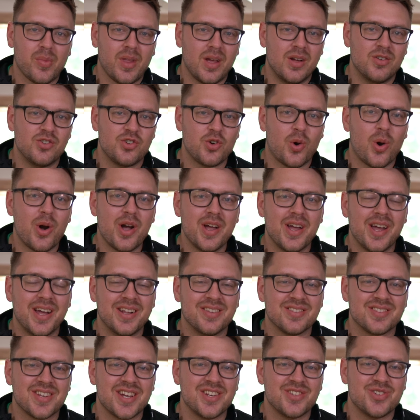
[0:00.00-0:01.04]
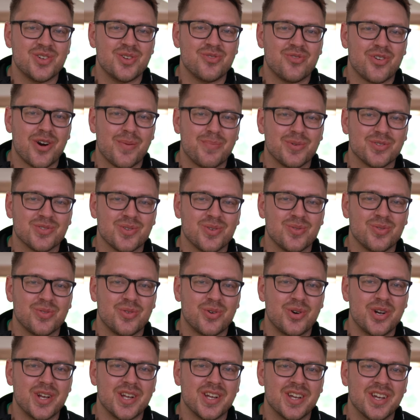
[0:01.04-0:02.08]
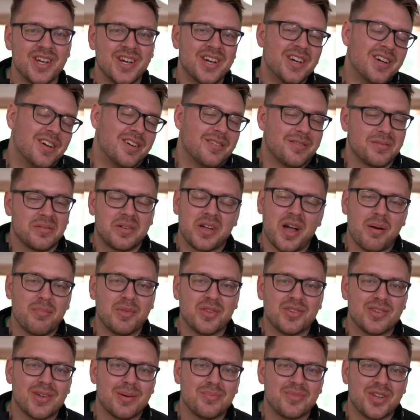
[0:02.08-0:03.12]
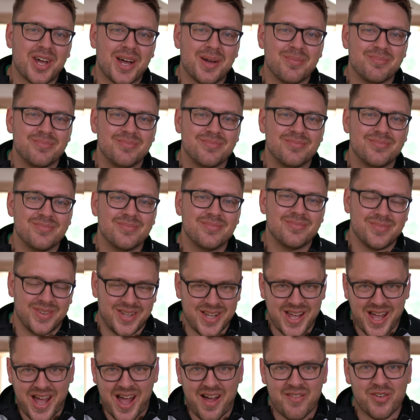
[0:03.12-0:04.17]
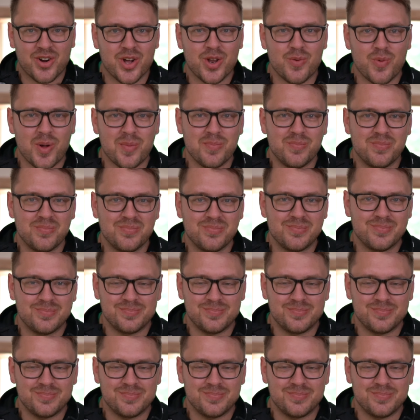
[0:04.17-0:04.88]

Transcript: Enjoy and stay tuned for episode 3 coming sometime. Have a good one.